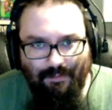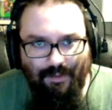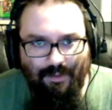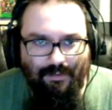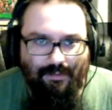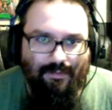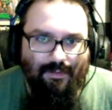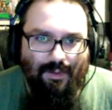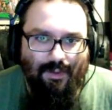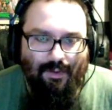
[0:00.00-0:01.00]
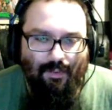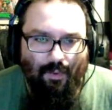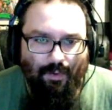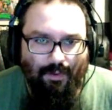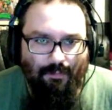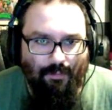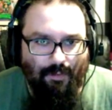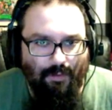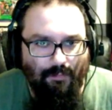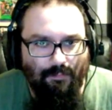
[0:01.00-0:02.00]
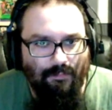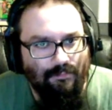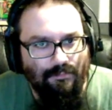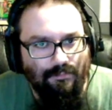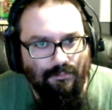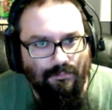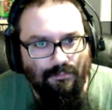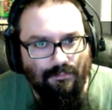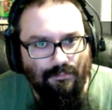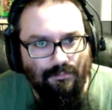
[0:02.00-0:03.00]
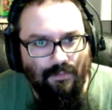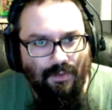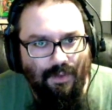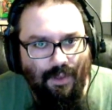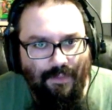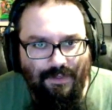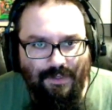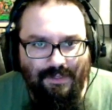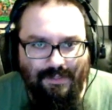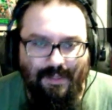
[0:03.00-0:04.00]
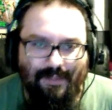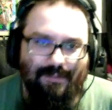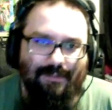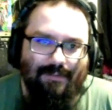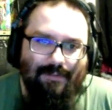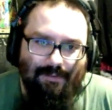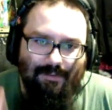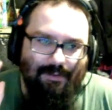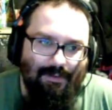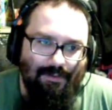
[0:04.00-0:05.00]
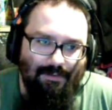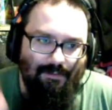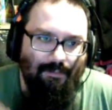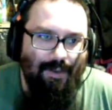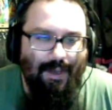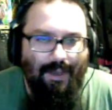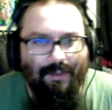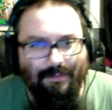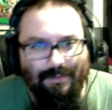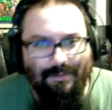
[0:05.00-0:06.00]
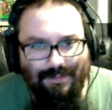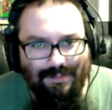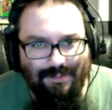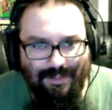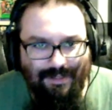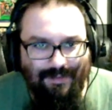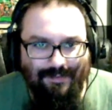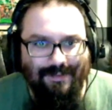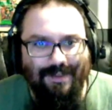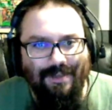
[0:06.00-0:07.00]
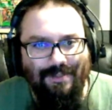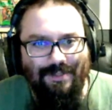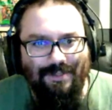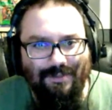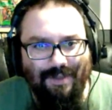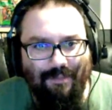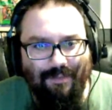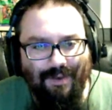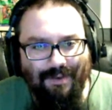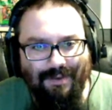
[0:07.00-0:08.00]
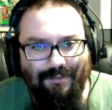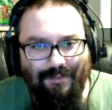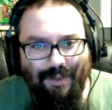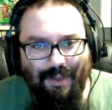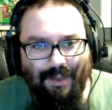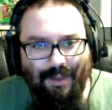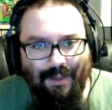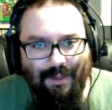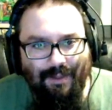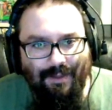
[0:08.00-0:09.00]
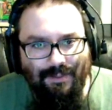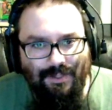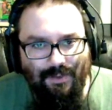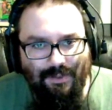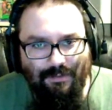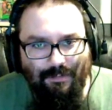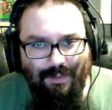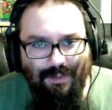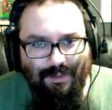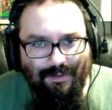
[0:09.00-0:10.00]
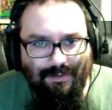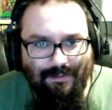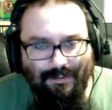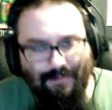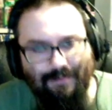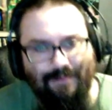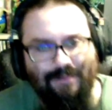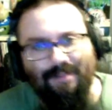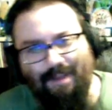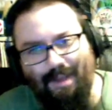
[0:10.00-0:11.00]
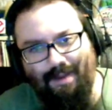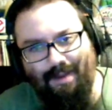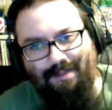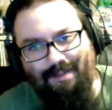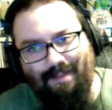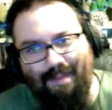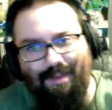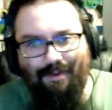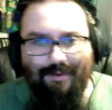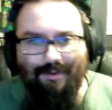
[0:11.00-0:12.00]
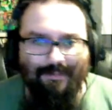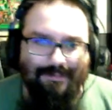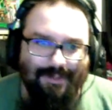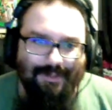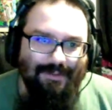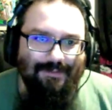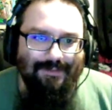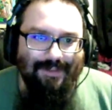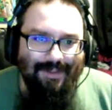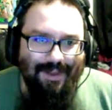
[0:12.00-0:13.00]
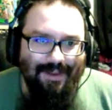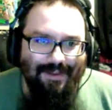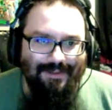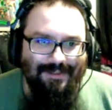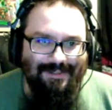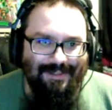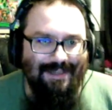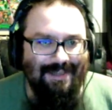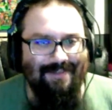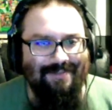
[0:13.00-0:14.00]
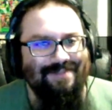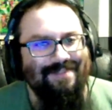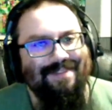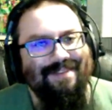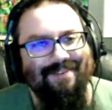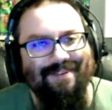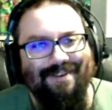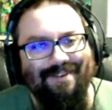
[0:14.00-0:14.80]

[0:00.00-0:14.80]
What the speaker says: is working for him, and then she just says, "Bye," and she just leaves. She shows up long enough to like, she works for me. And then she's like, all right, see you later. And just leaves. Like, okay.